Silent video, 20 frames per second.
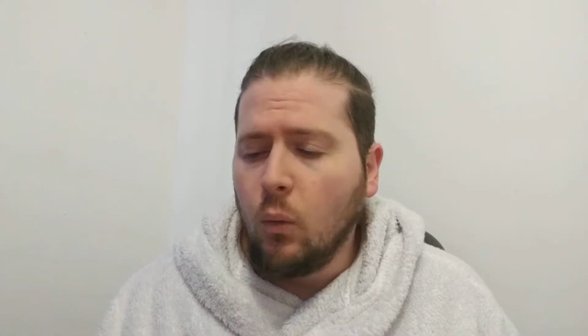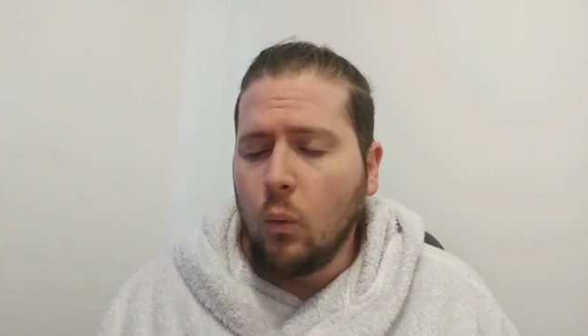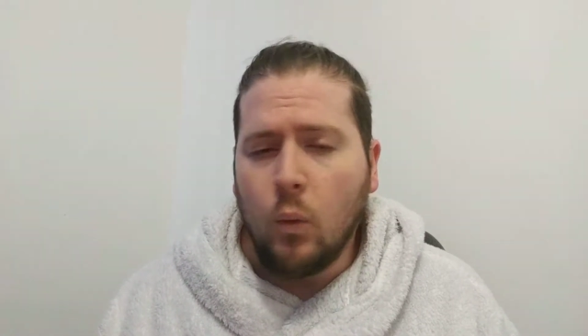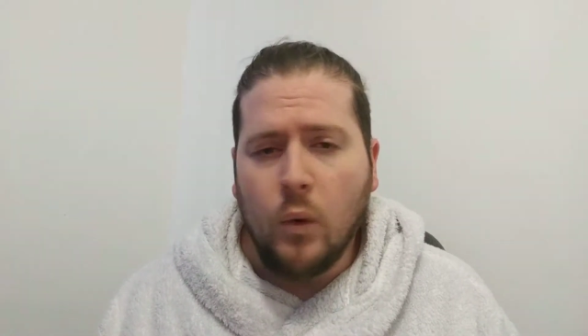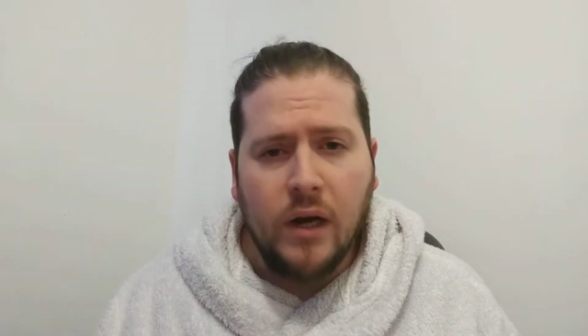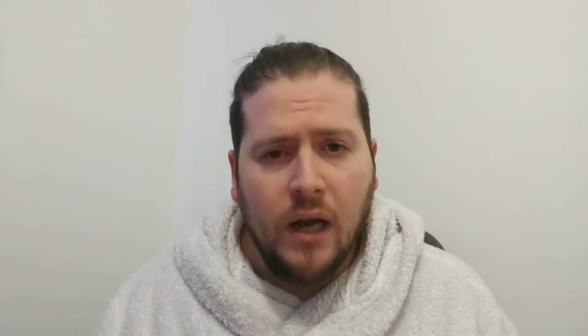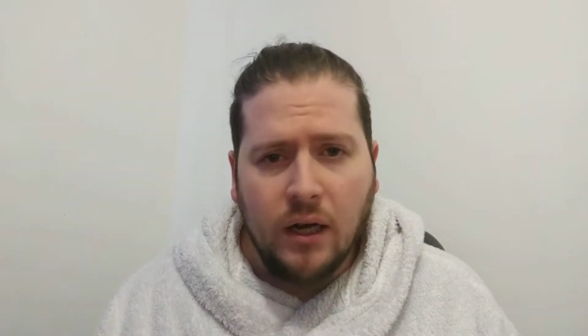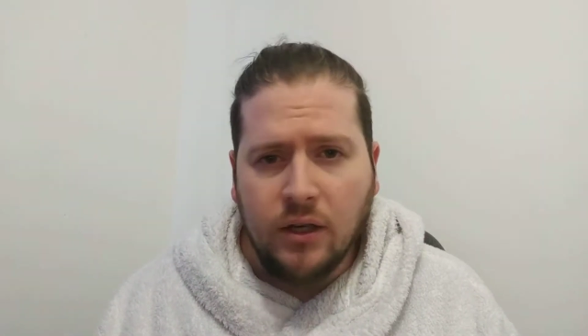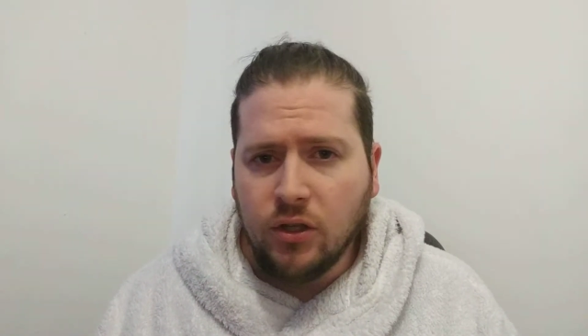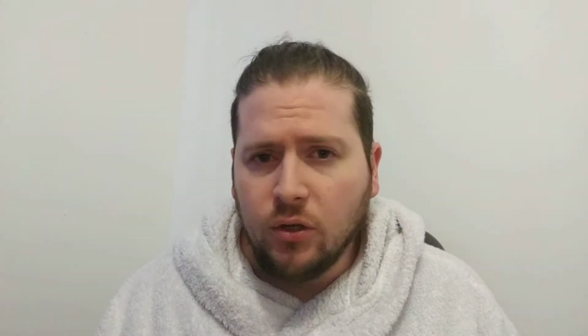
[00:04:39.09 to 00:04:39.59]

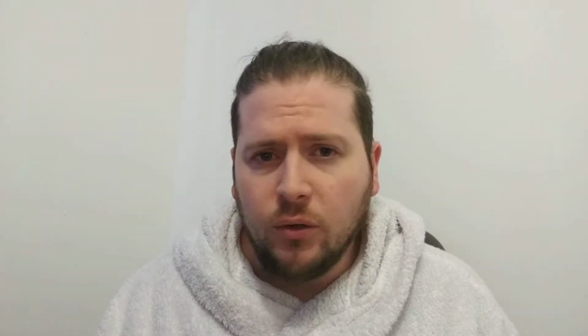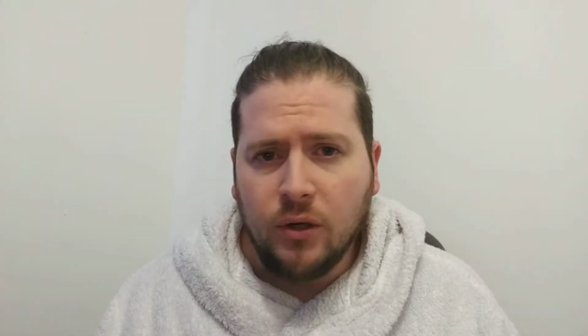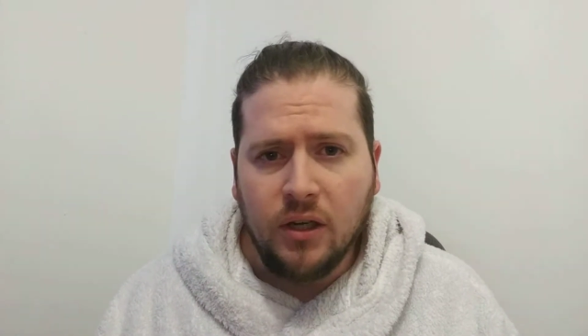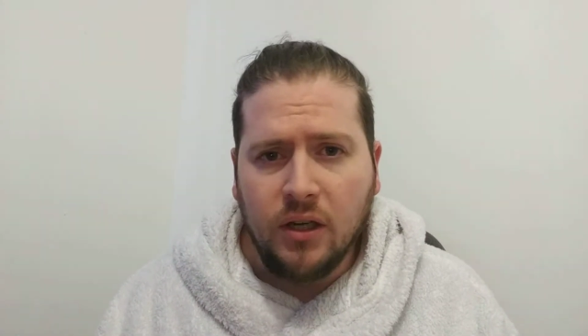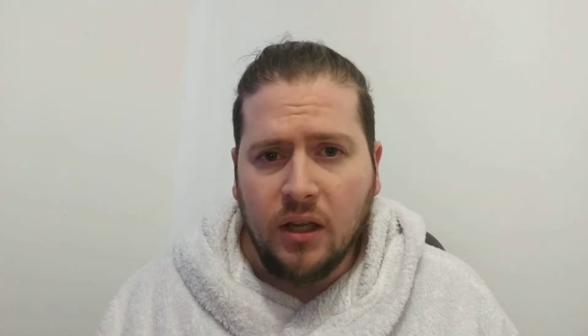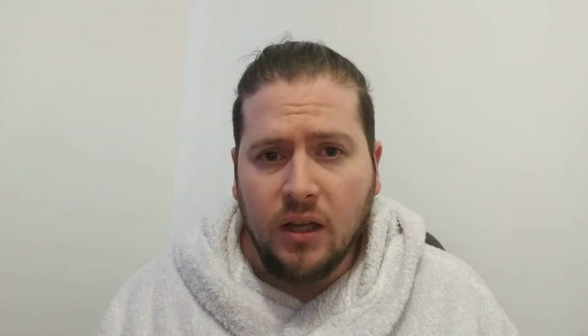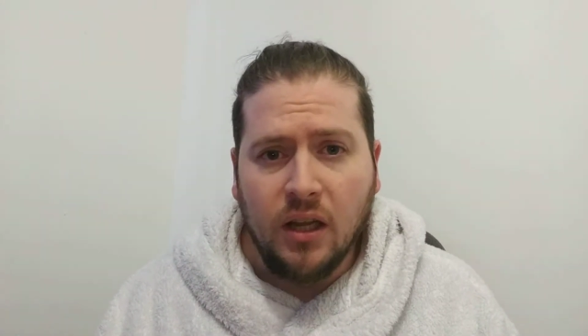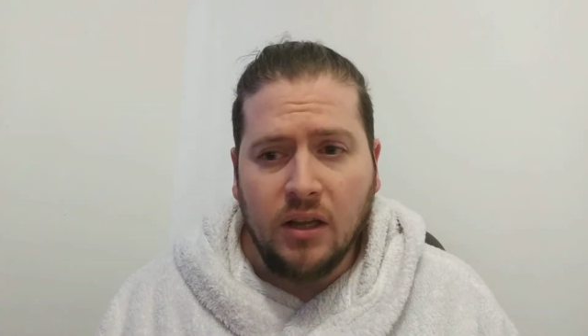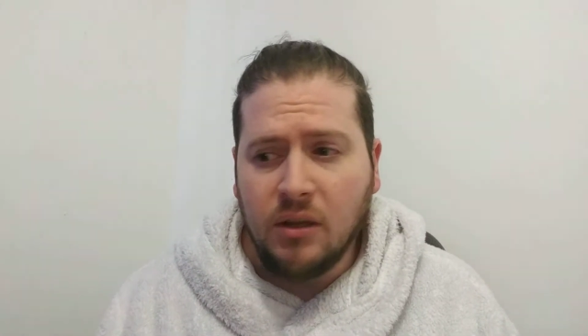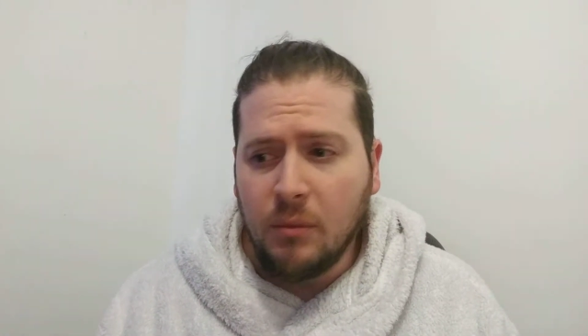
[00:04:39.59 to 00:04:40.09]
We are
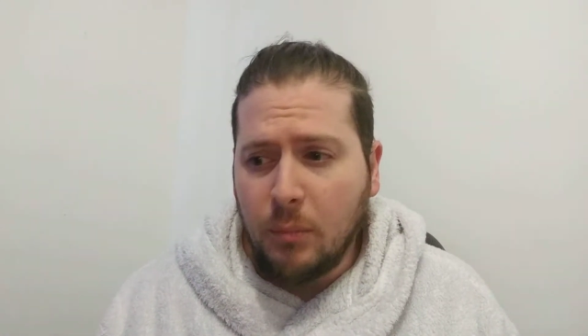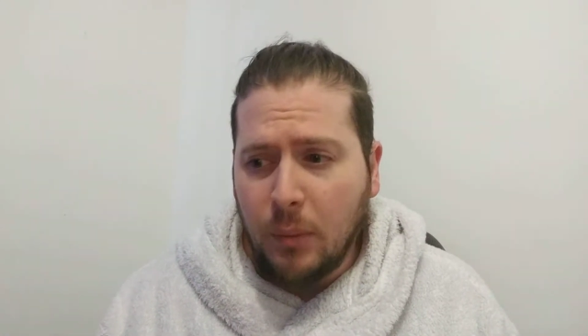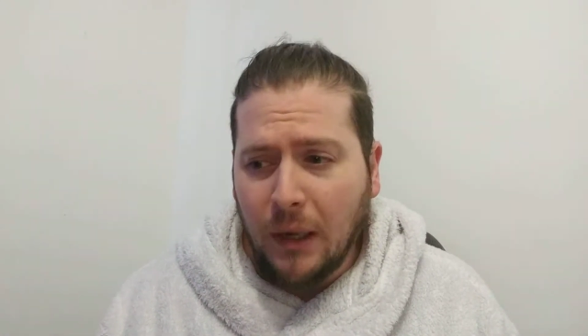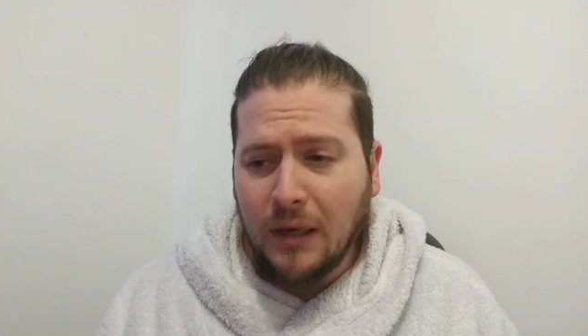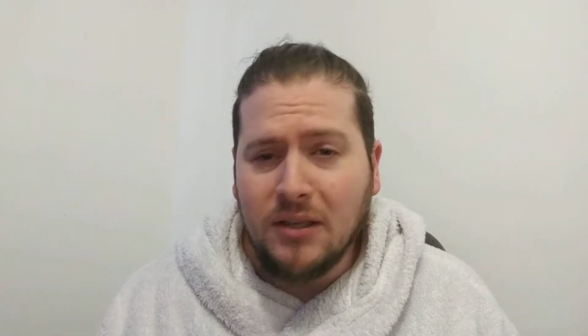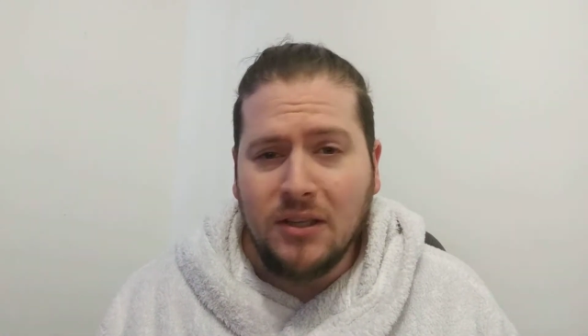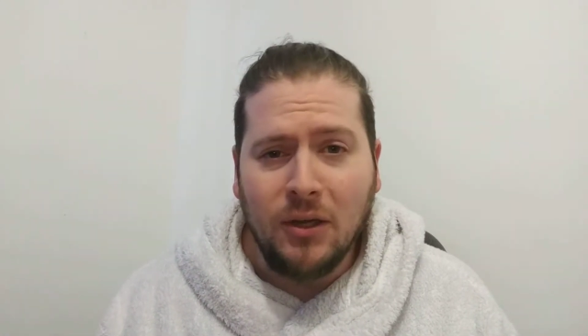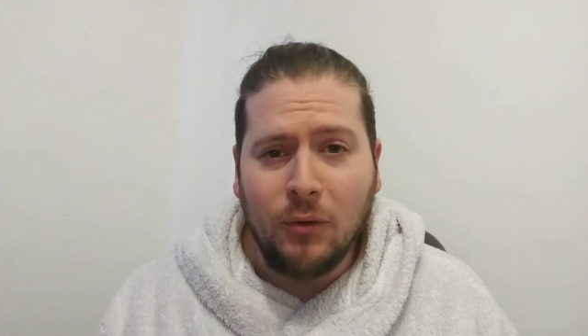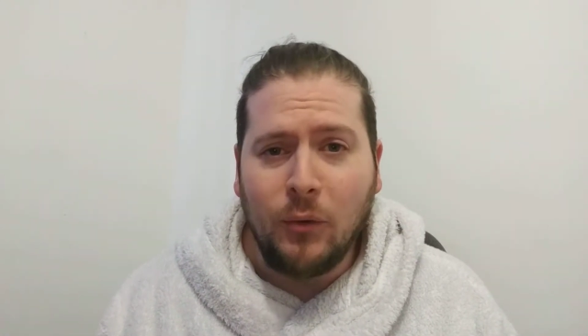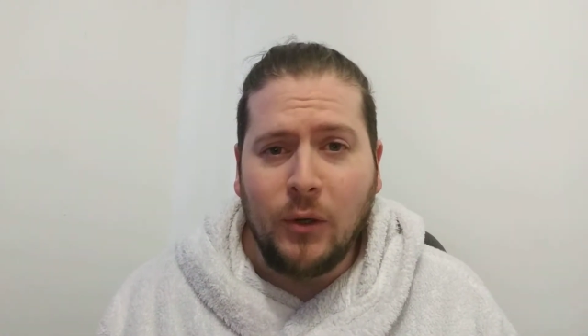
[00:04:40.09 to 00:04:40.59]
doing the
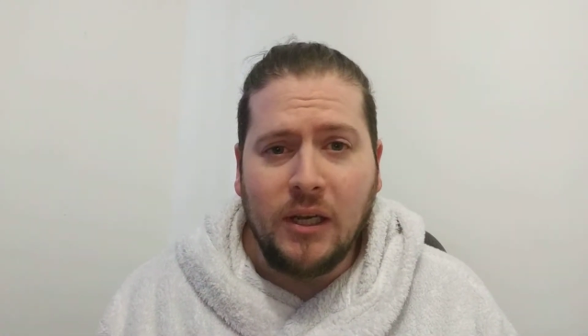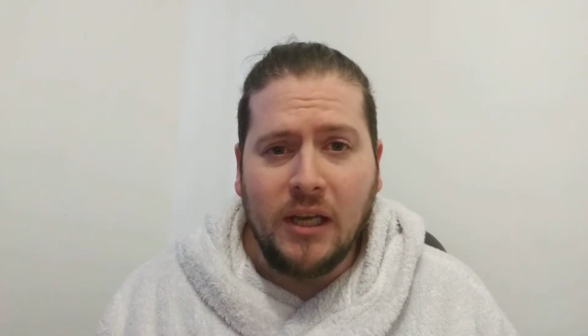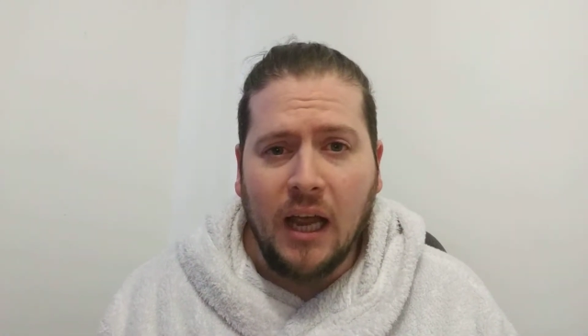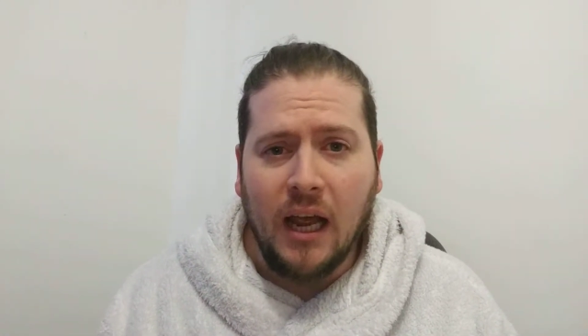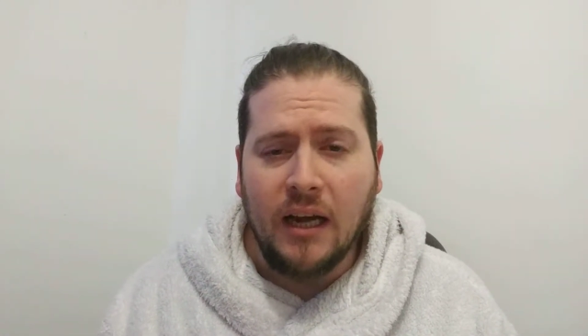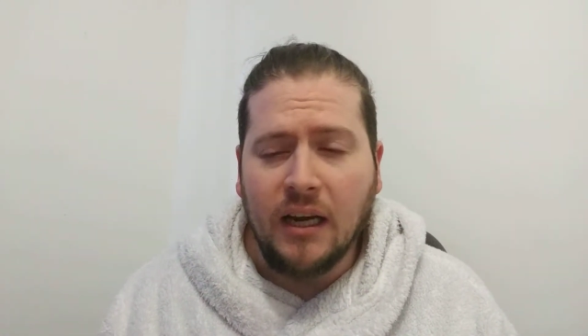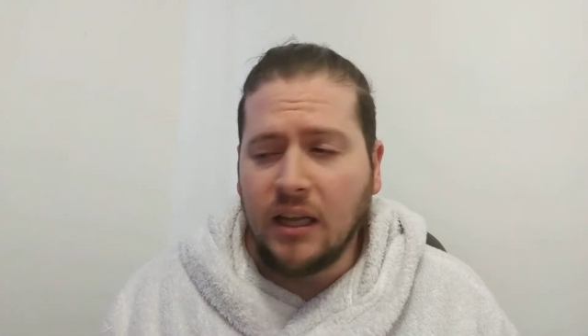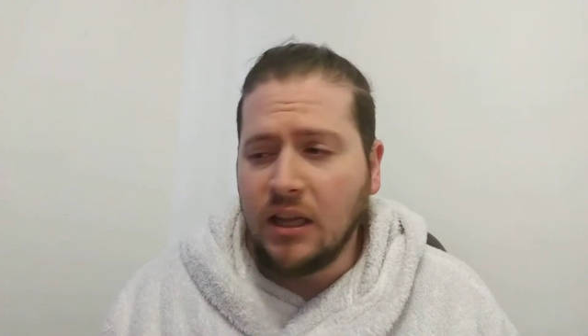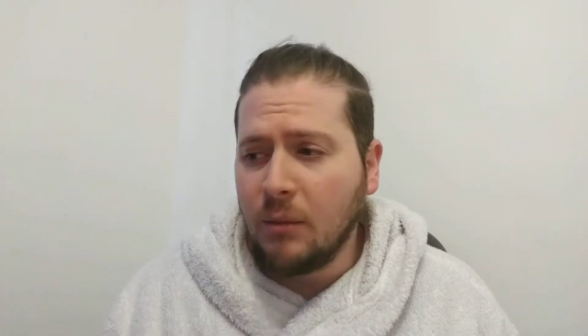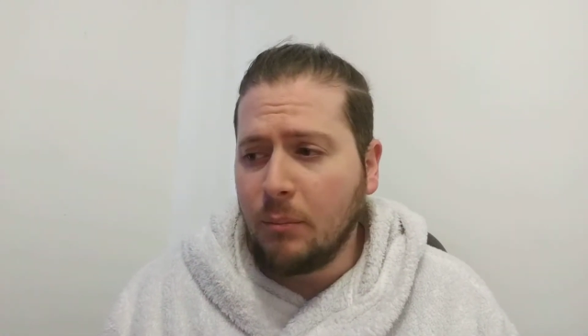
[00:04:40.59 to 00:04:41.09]
best that we
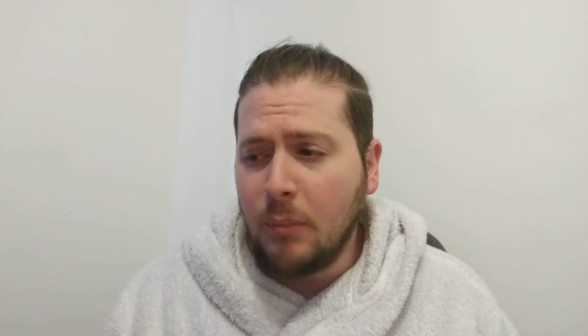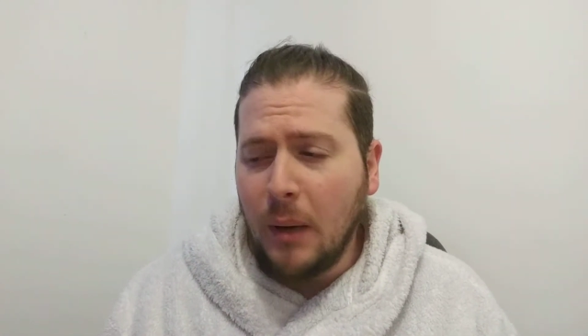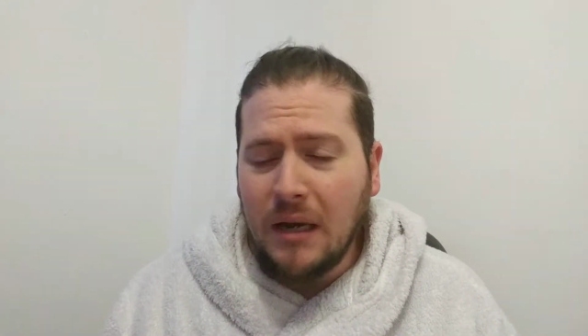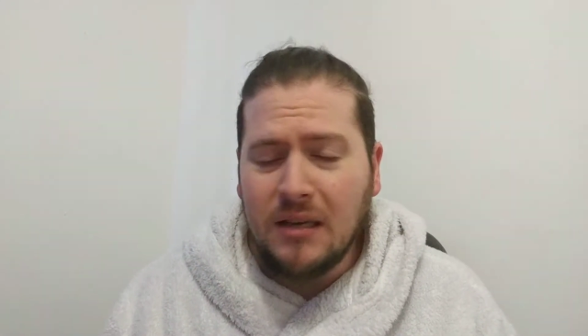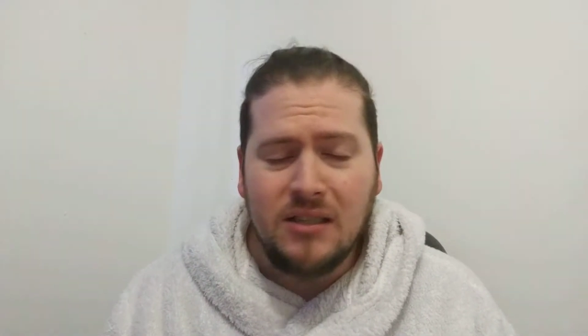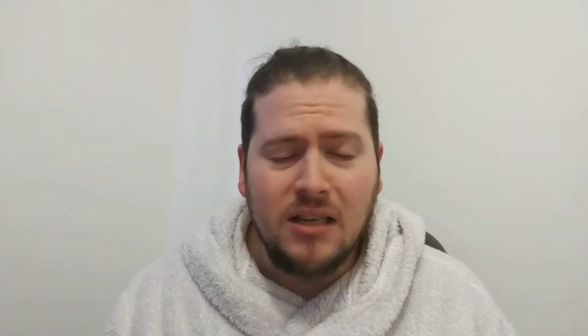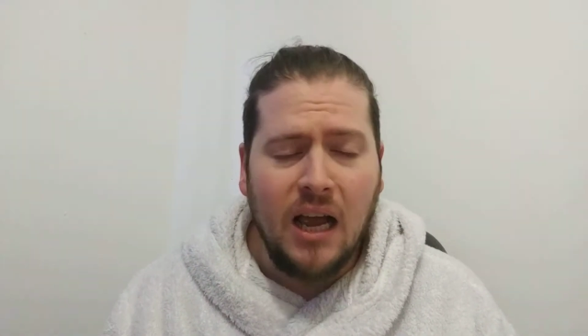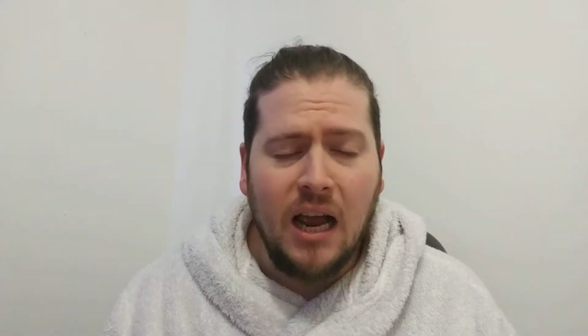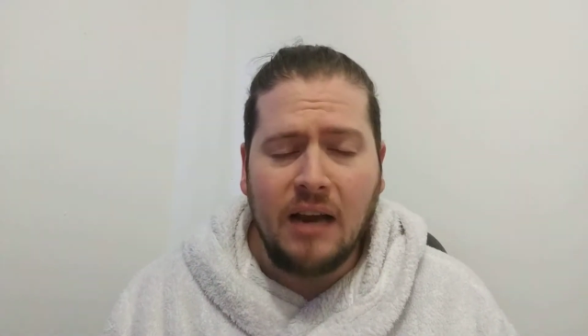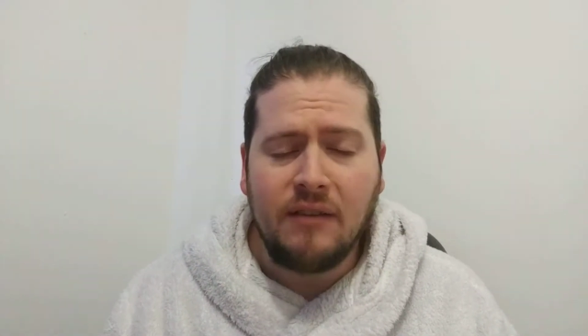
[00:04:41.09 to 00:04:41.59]
can and the
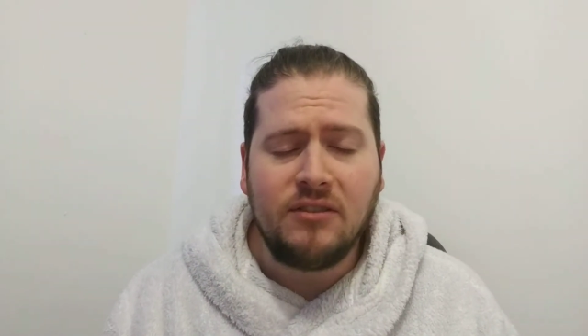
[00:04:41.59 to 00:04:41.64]
best that